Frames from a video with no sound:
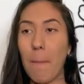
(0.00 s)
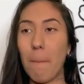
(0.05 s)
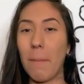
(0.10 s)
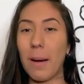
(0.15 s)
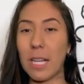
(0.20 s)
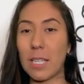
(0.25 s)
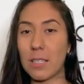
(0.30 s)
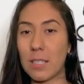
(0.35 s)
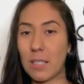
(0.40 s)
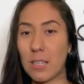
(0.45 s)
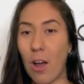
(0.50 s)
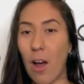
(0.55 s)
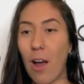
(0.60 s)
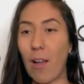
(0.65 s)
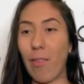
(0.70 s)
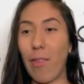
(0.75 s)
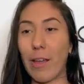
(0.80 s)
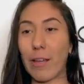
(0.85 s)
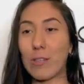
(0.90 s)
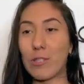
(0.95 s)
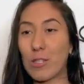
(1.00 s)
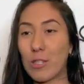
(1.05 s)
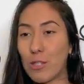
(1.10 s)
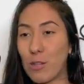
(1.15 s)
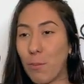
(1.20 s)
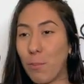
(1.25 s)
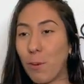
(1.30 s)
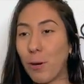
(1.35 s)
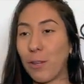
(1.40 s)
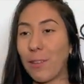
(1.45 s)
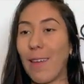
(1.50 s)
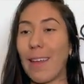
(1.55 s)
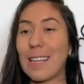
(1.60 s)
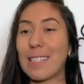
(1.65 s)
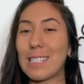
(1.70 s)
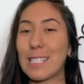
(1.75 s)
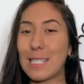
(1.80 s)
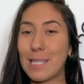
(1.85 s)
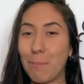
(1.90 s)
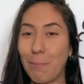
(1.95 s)
but it's not like super like
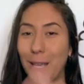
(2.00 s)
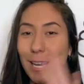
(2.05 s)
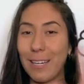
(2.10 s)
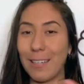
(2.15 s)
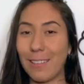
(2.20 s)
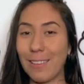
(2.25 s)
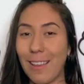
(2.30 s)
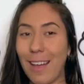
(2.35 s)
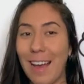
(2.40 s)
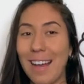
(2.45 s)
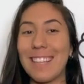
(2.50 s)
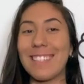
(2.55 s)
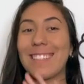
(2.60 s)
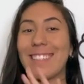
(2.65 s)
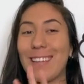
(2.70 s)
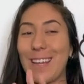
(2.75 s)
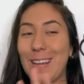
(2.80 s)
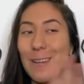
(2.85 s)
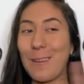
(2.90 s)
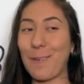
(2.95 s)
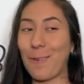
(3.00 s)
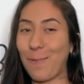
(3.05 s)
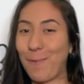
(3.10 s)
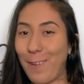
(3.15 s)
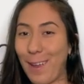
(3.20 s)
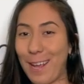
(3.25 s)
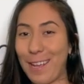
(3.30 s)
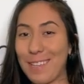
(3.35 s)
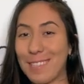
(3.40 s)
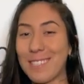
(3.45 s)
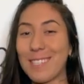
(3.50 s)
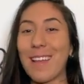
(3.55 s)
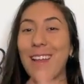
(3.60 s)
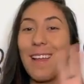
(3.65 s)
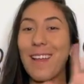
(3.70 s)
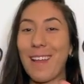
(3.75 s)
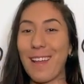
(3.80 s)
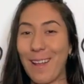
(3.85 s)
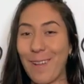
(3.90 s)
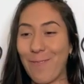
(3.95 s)
spin class in your face,
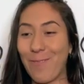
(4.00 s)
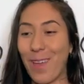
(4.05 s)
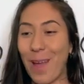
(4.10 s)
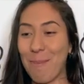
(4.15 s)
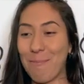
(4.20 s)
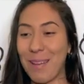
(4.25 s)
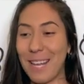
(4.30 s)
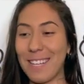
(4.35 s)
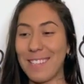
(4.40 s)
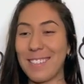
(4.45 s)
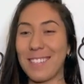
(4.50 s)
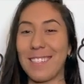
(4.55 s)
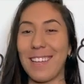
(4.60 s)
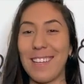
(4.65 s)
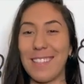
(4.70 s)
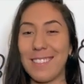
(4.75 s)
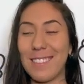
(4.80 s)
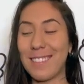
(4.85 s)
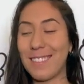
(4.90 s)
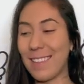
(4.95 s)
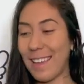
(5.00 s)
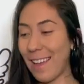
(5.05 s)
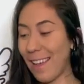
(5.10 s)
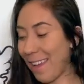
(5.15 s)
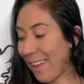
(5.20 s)
if that makes sense.